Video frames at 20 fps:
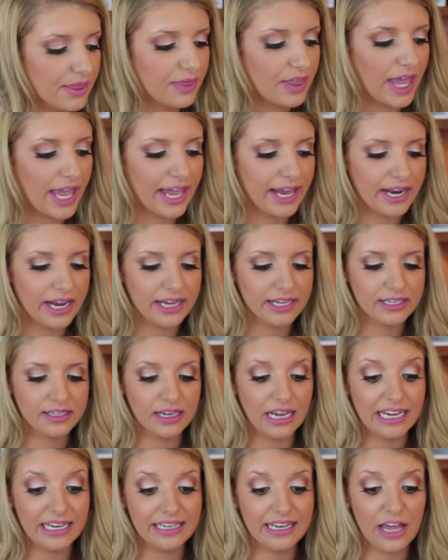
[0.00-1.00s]
Then
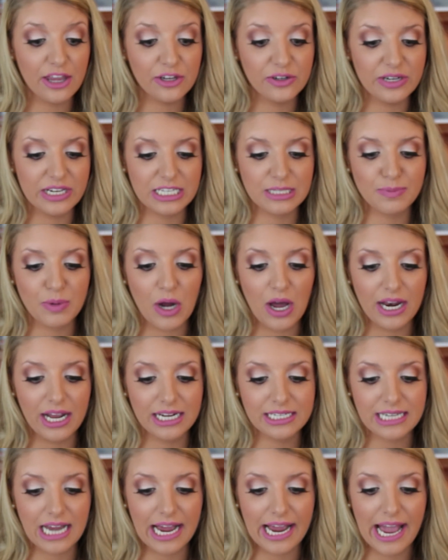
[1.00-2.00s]
another NYX
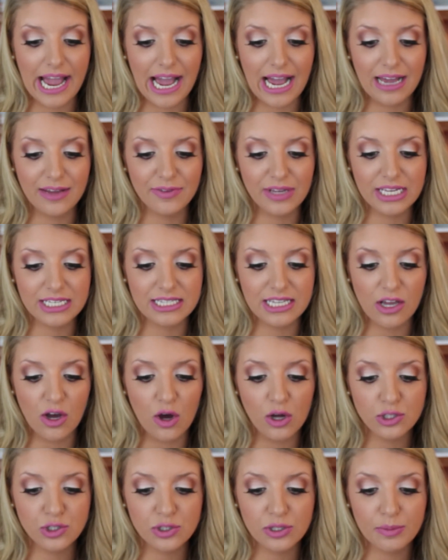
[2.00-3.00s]
product I have is the
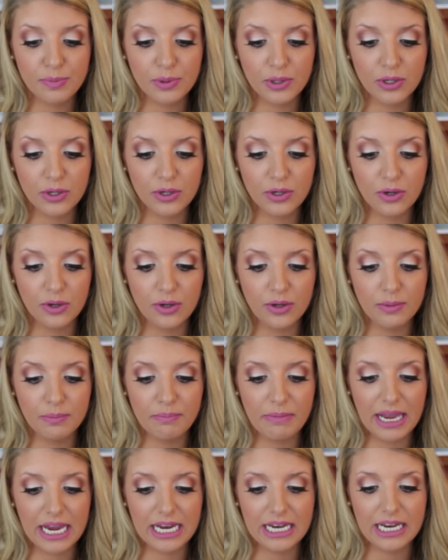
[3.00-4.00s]
Ultra Pearl
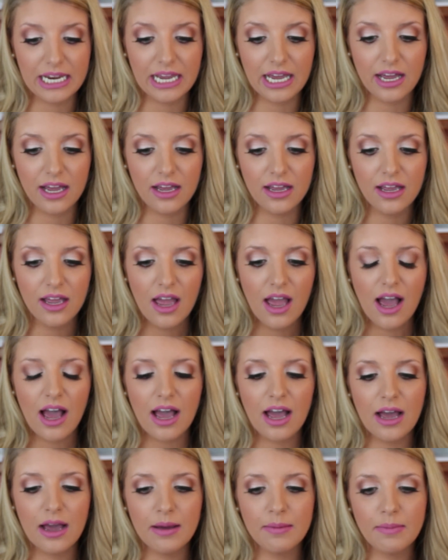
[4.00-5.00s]
Mania.
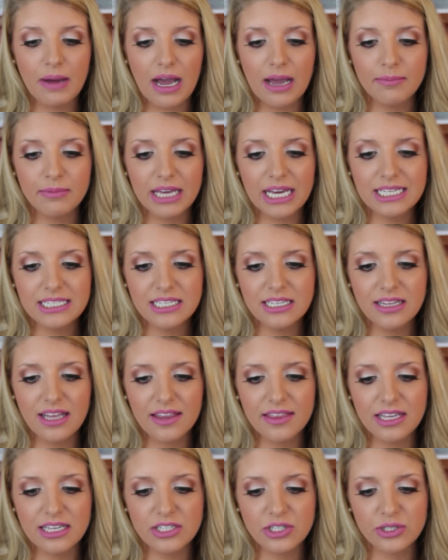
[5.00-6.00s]
I'm guessing
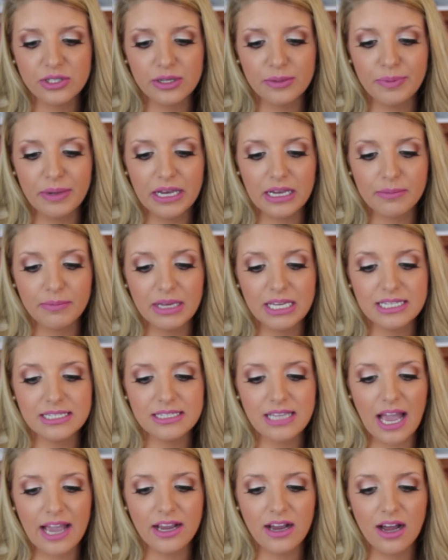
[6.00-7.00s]
that these are their
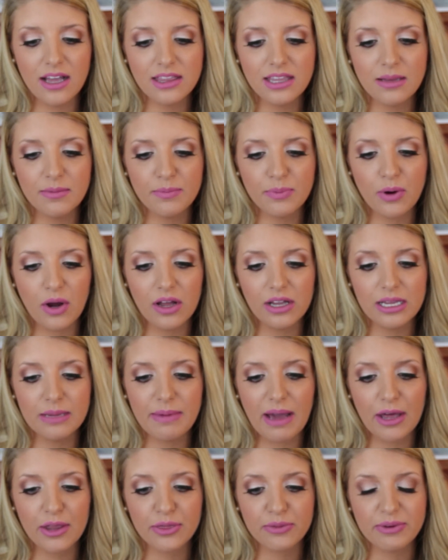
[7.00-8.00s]
pigments. I got them probably
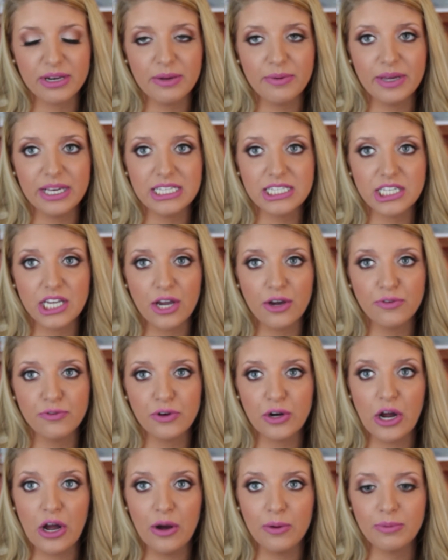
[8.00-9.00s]
about 3 weeks ago
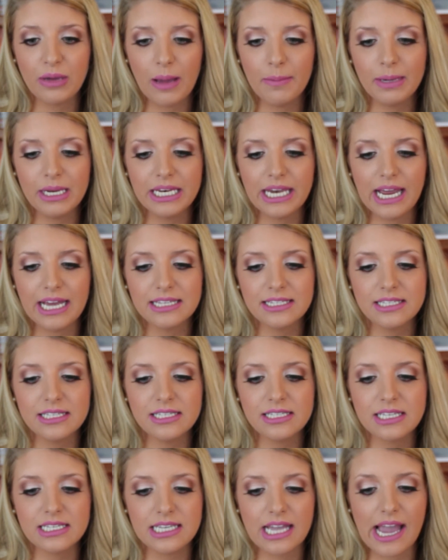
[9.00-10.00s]
for homecoming
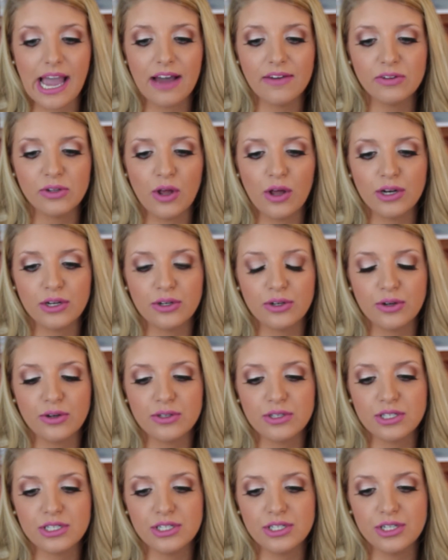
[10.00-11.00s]
dances because I have a lot of
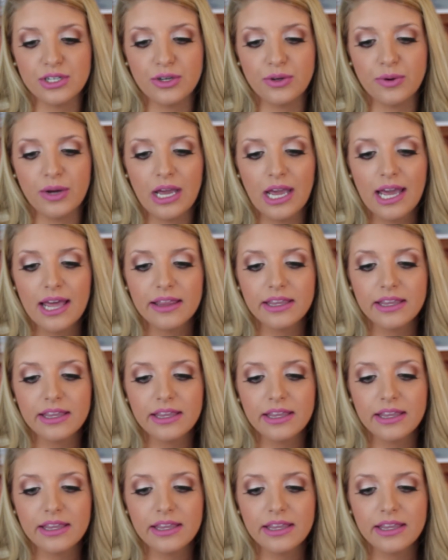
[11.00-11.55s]
girls to do.